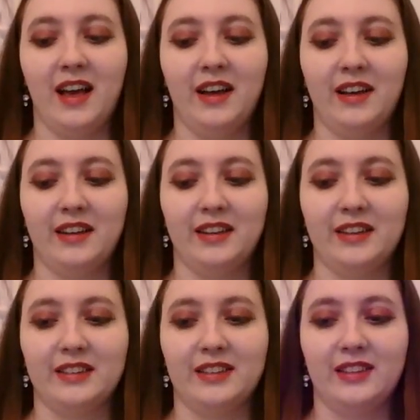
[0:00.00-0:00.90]

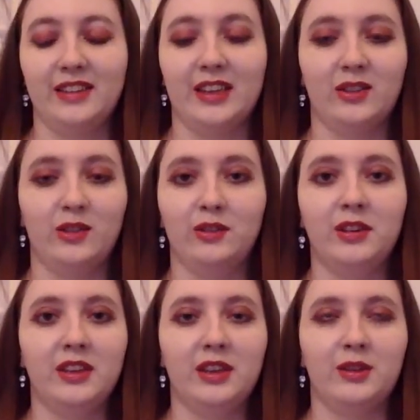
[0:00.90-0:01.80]
uh, yeah,
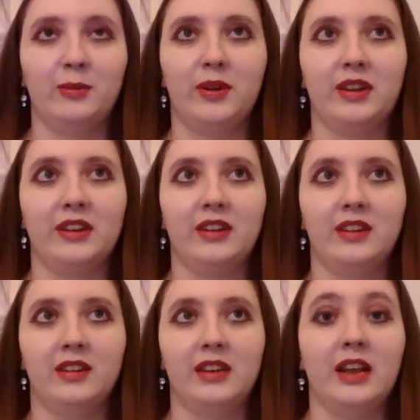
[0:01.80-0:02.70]
during this one,
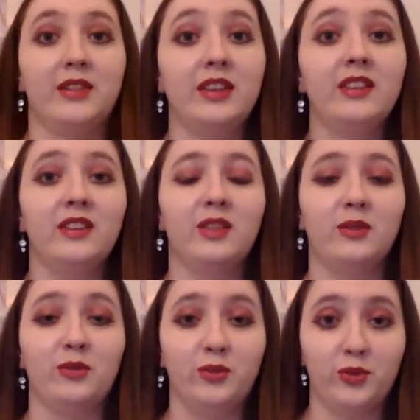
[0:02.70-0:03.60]
now this is the
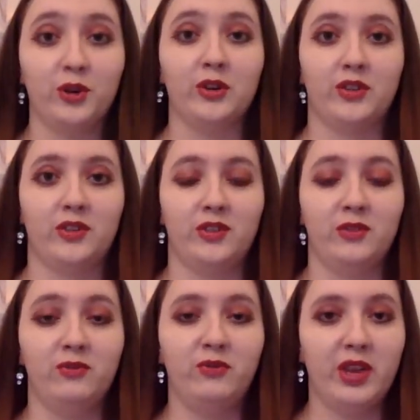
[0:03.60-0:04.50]
first,
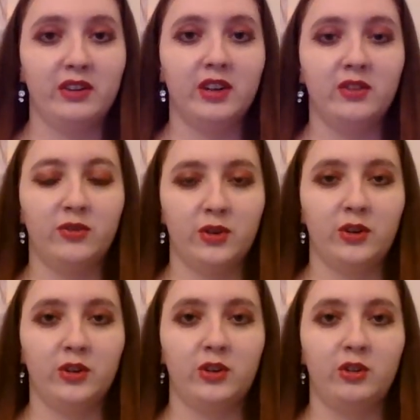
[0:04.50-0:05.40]
very
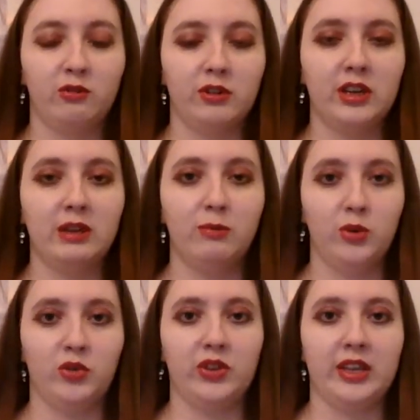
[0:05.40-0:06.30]
first Scream
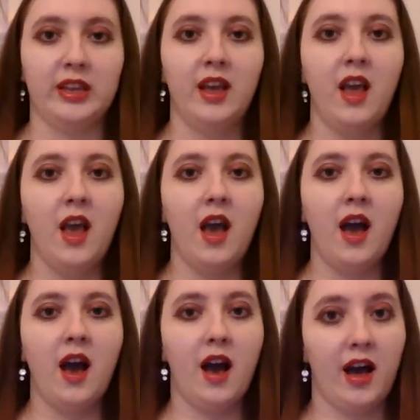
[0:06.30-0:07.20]
movie
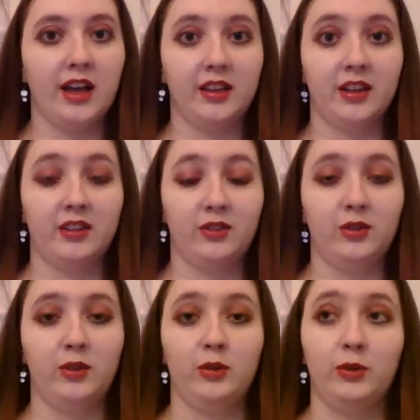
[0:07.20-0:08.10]
I got
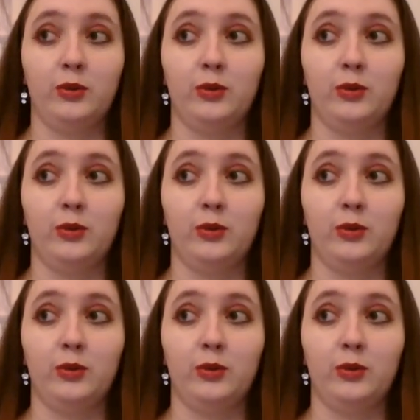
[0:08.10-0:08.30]
to